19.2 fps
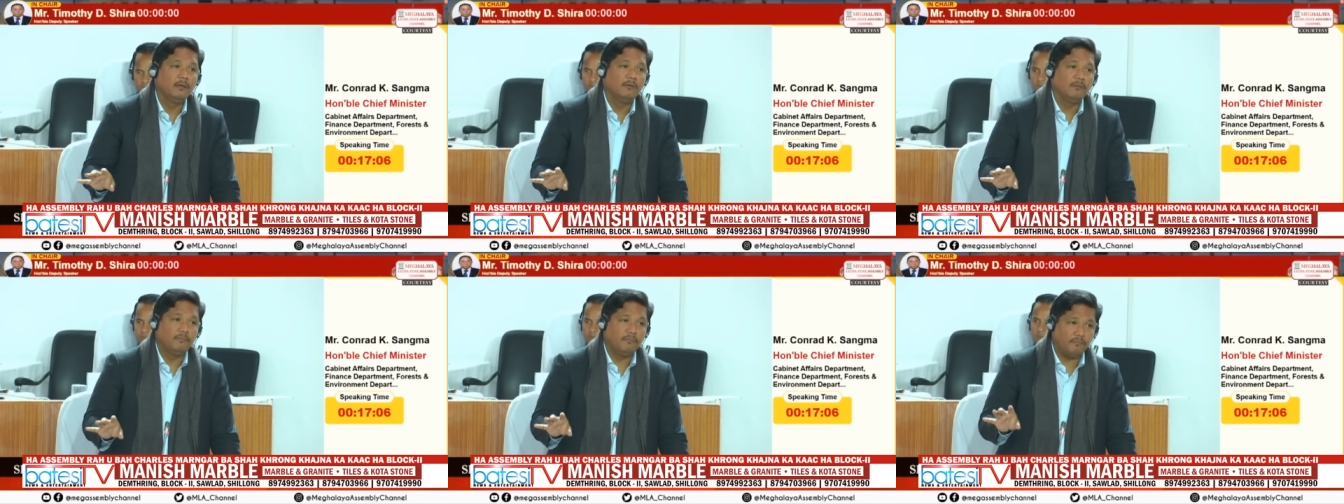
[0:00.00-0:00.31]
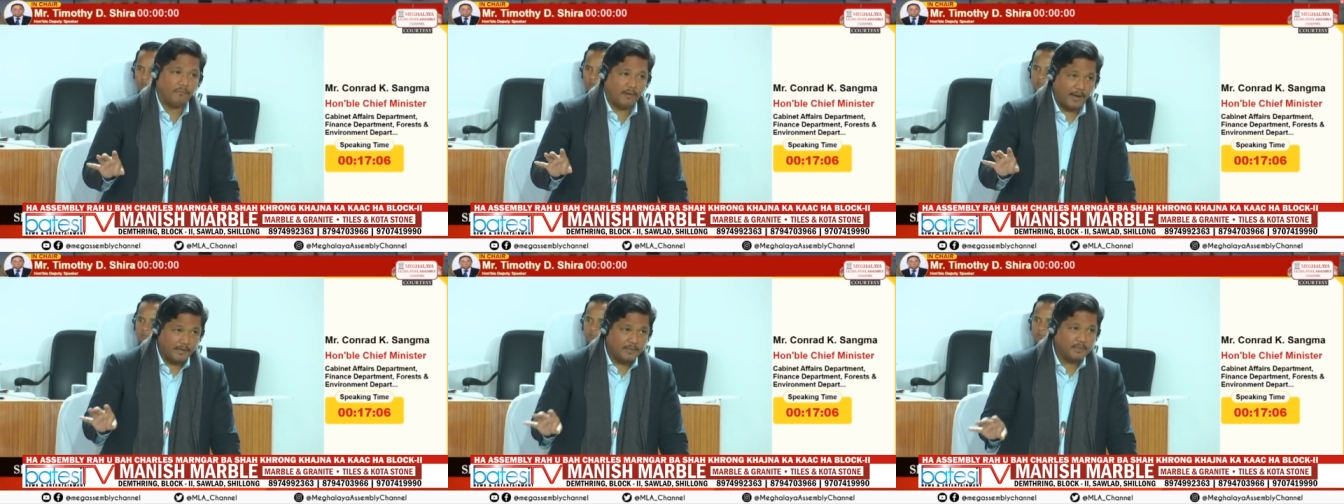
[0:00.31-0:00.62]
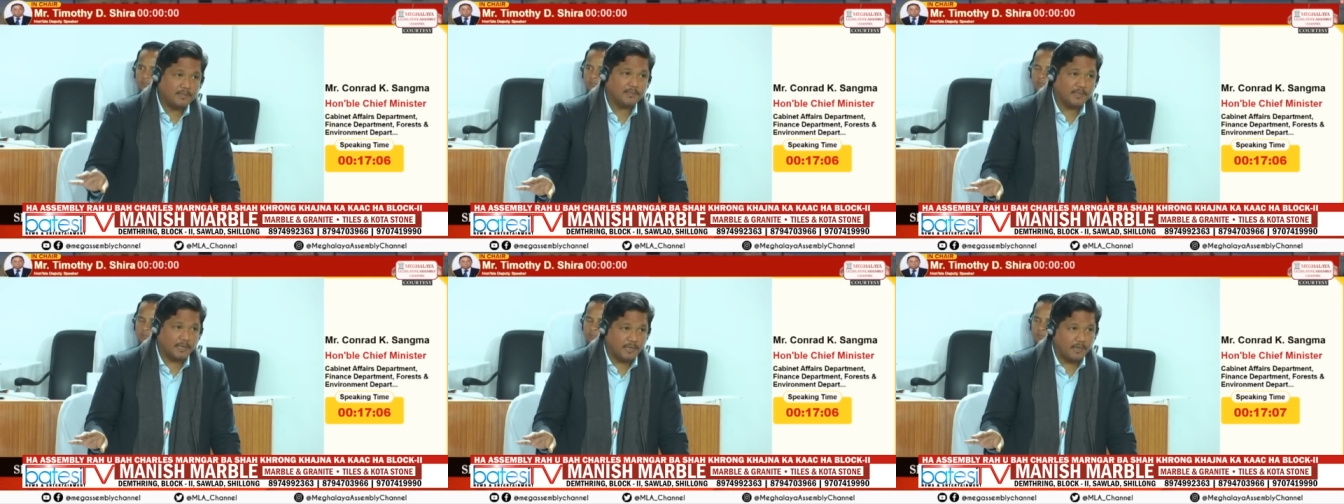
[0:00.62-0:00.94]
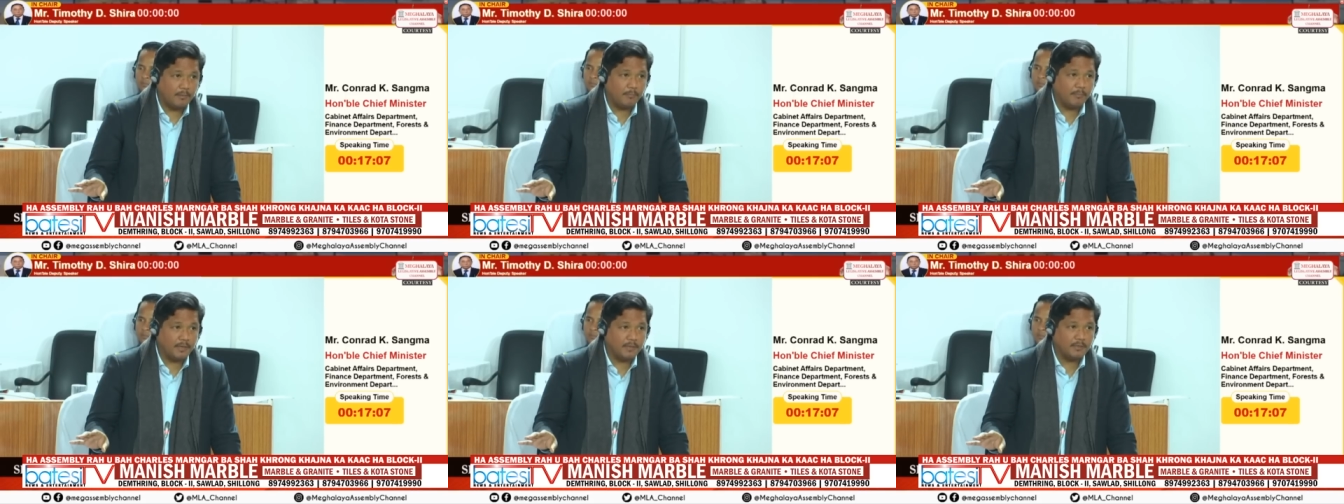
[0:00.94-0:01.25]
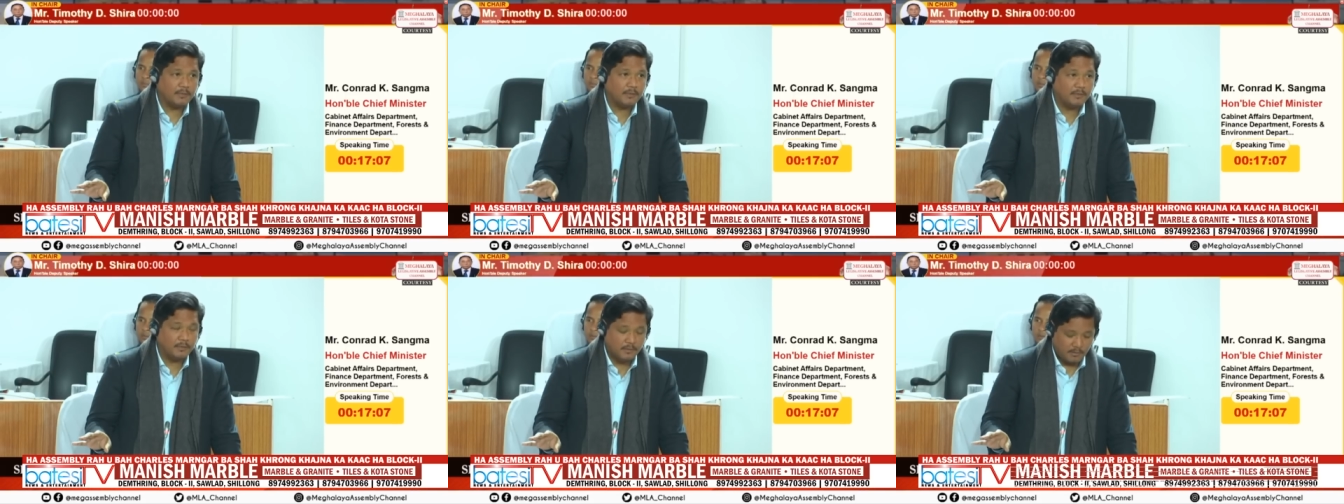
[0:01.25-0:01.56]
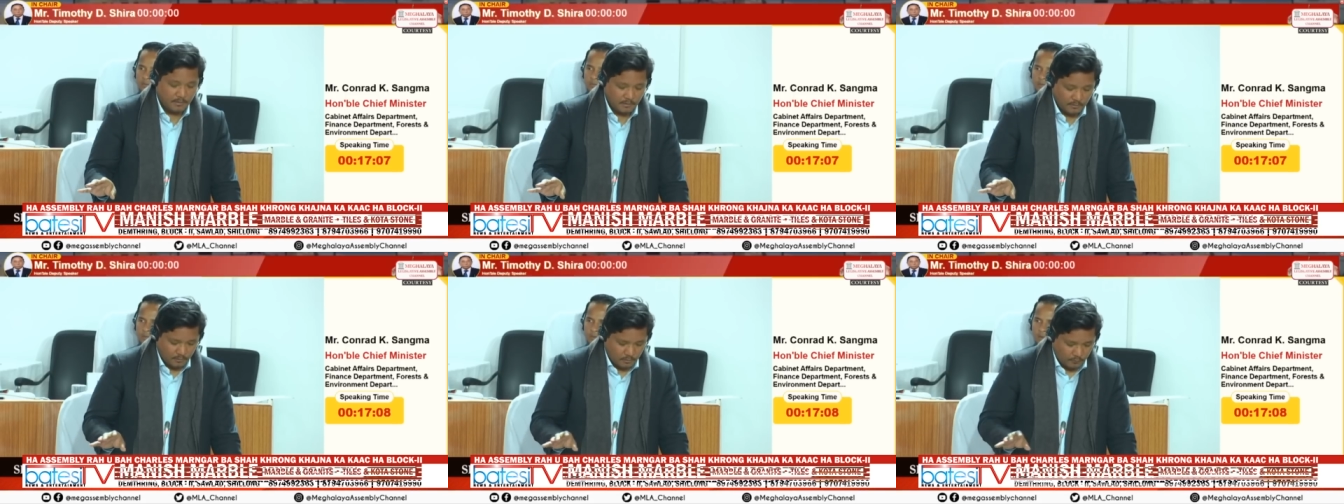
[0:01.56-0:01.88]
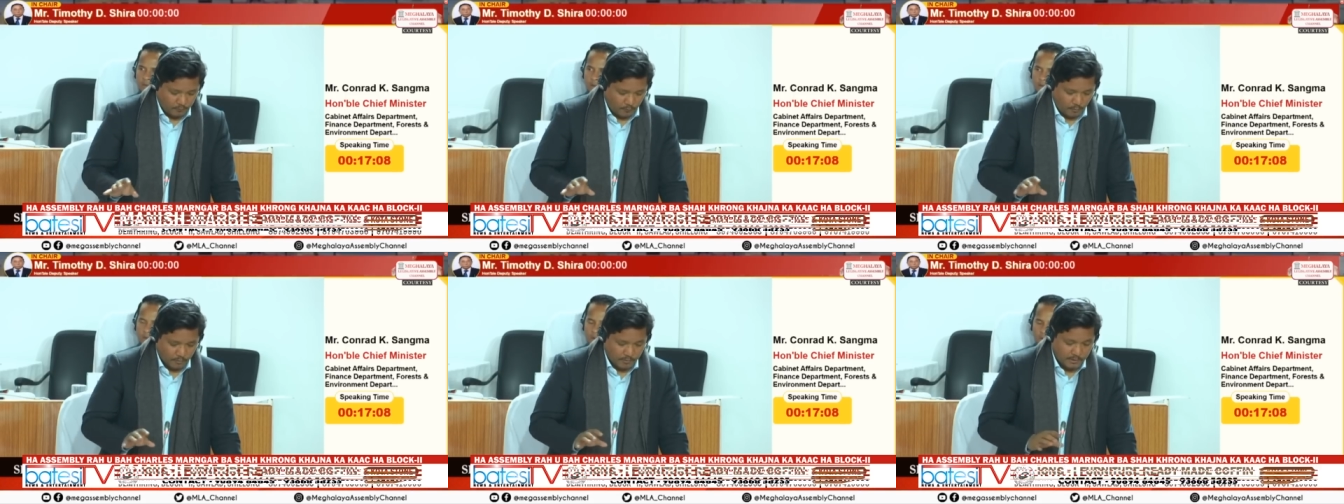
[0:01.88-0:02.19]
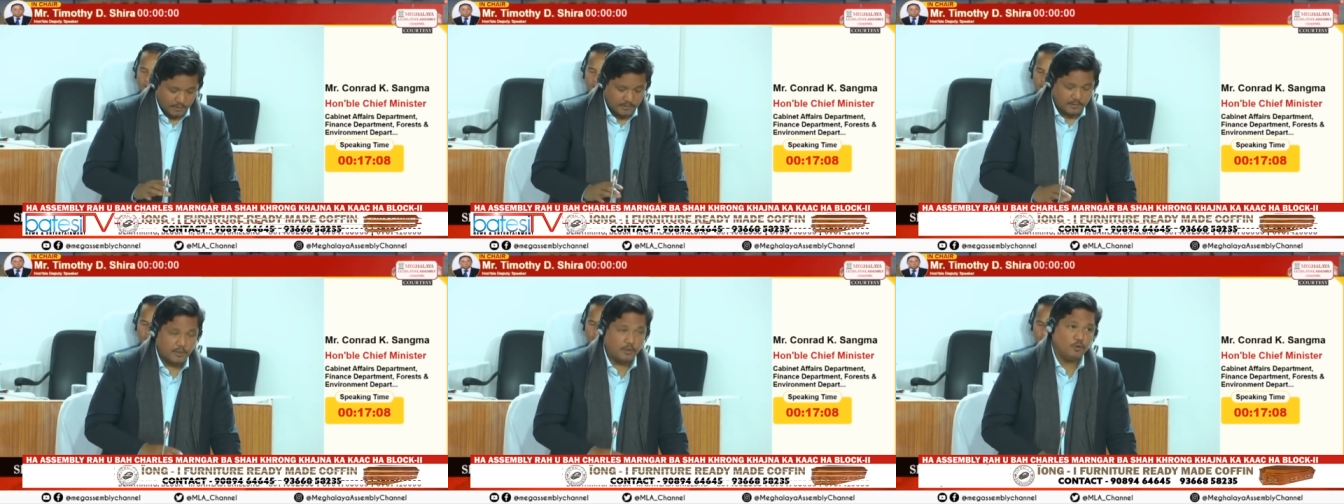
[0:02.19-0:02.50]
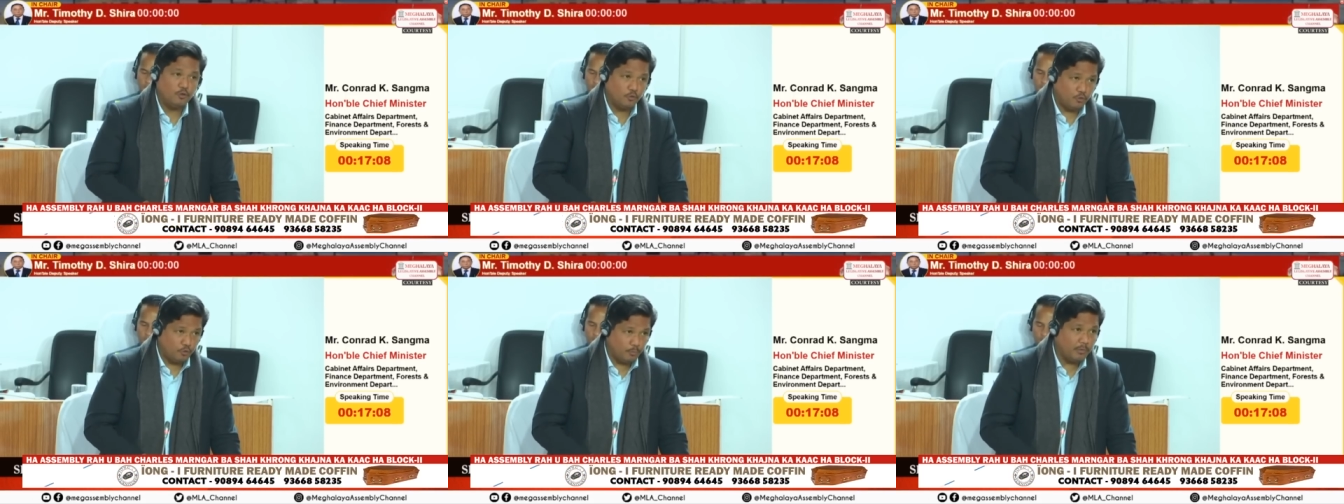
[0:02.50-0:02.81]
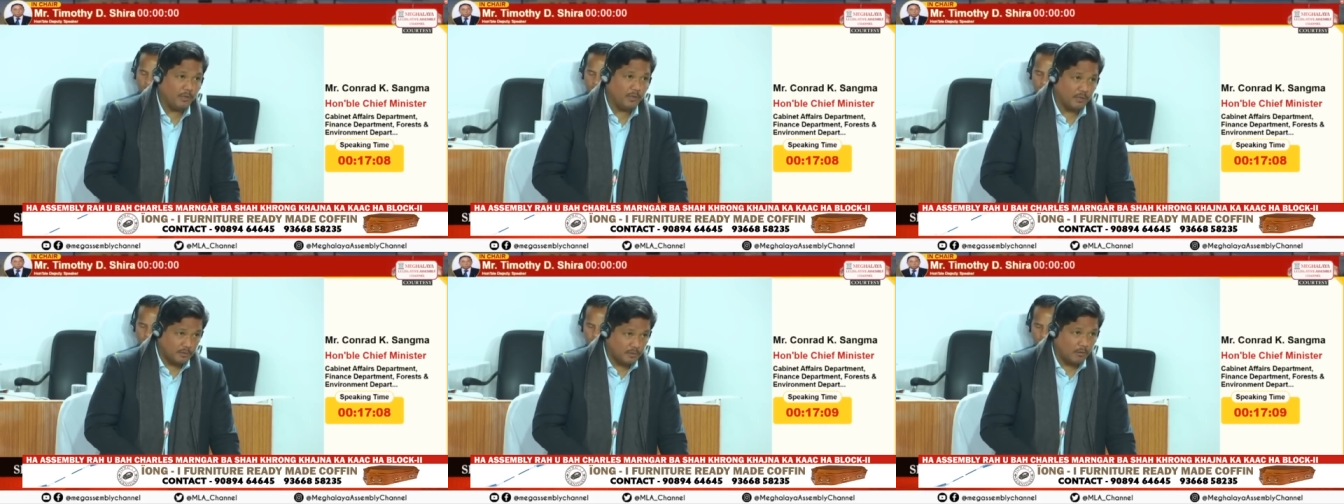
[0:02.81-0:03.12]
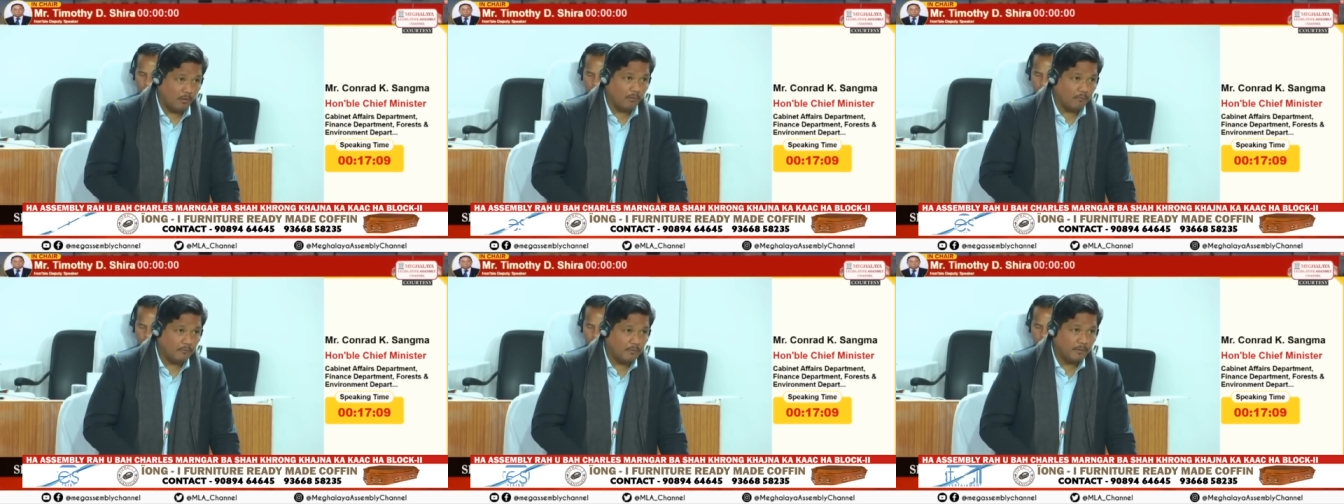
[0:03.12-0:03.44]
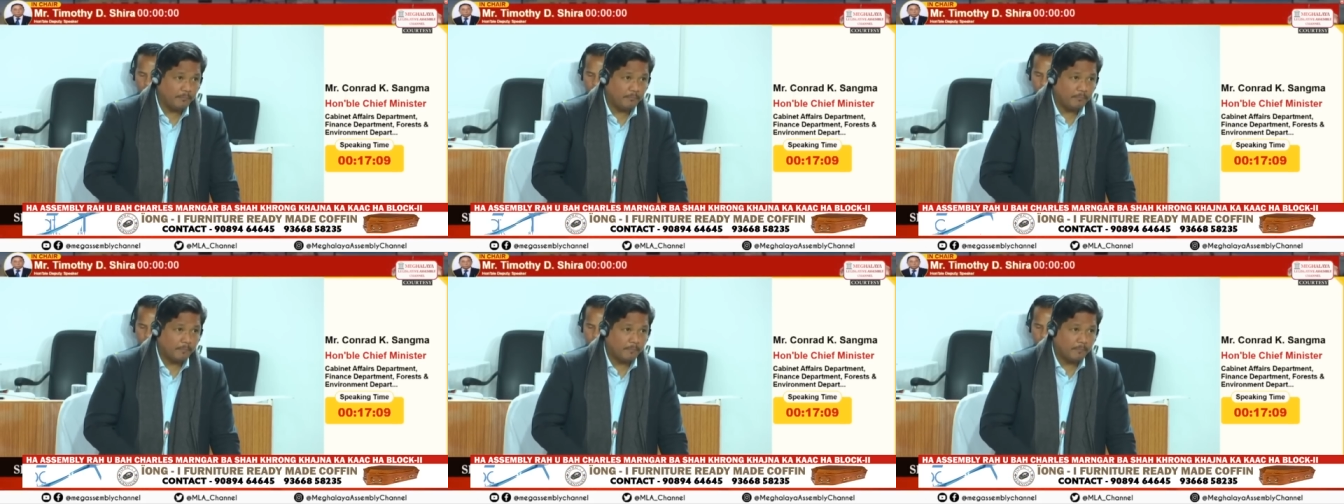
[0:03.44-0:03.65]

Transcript: final settlement for this issue to be resolved.